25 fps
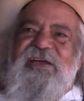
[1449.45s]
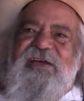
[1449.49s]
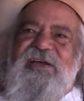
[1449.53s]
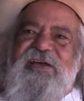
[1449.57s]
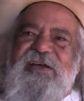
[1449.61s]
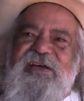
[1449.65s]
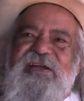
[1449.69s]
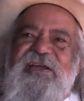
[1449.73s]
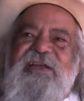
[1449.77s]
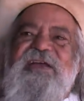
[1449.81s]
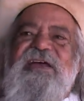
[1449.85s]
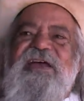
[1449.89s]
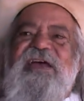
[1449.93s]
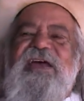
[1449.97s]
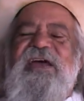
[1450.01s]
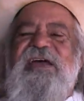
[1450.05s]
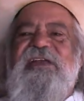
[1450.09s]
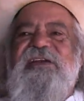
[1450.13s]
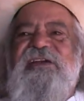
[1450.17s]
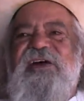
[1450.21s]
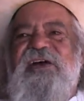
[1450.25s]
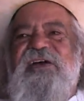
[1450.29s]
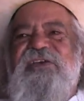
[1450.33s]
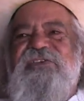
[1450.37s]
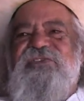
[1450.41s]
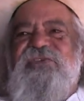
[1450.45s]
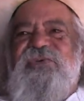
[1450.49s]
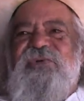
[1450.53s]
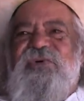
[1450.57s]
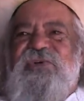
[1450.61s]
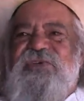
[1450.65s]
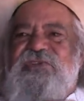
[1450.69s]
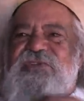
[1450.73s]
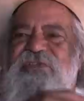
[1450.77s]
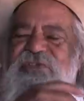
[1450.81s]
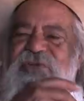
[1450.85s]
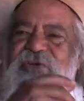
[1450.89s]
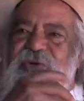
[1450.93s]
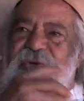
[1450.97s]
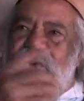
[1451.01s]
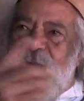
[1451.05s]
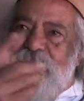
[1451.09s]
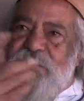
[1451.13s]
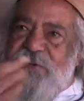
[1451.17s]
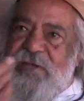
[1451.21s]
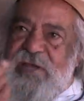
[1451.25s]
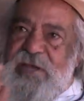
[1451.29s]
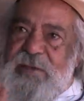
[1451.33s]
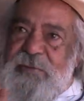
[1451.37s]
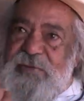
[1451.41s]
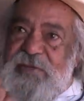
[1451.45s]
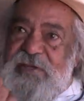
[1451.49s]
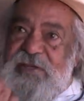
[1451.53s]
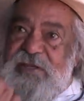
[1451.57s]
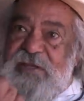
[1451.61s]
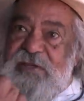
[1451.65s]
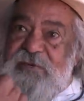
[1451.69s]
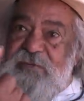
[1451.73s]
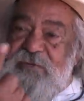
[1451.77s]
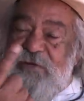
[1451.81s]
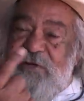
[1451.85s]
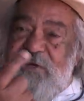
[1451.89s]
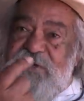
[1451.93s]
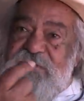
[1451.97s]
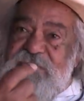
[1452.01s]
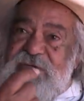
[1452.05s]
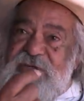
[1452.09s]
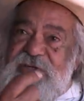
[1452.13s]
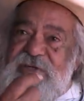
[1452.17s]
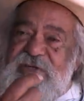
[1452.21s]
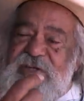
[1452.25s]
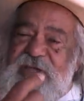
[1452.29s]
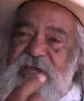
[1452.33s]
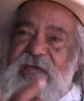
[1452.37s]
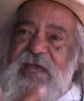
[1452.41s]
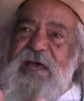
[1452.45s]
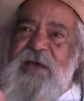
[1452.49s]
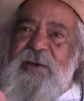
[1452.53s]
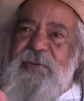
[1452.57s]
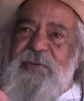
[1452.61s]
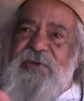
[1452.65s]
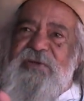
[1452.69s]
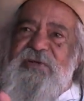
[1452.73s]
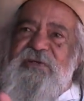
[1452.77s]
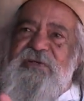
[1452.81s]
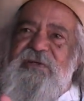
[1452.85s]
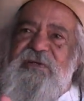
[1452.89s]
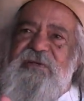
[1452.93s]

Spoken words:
And I saw a storm coming when I was in Darwin.